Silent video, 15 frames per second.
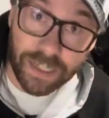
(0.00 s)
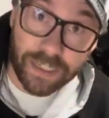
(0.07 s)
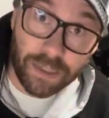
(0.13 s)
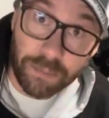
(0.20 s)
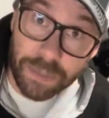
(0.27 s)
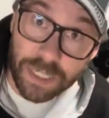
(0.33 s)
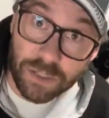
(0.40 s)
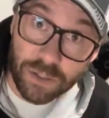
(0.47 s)
a
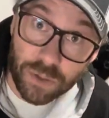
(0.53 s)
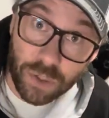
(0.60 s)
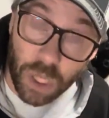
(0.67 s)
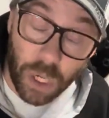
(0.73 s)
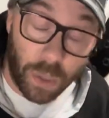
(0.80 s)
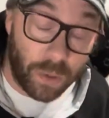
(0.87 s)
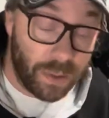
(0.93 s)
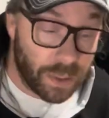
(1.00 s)
little bit too
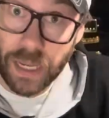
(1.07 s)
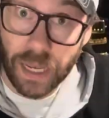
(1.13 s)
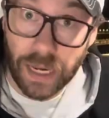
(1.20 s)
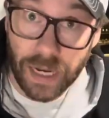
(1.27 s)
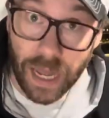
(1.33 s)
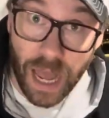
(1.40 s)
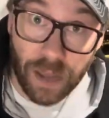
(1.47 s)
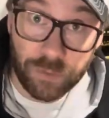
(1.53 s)
low and
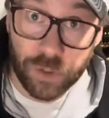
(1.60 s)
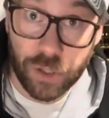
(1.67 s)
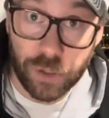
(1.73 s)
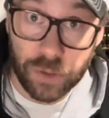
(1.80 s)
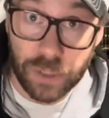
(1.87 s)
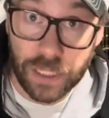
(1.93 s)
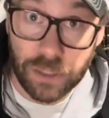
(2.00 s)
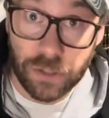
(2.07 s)
I have to
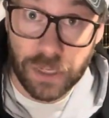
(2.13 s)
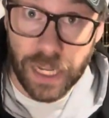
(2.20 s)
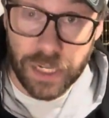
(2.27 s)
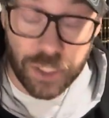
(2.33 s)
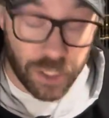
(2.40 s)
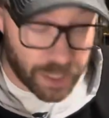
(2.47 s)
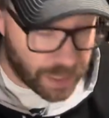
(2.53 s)
do the intonation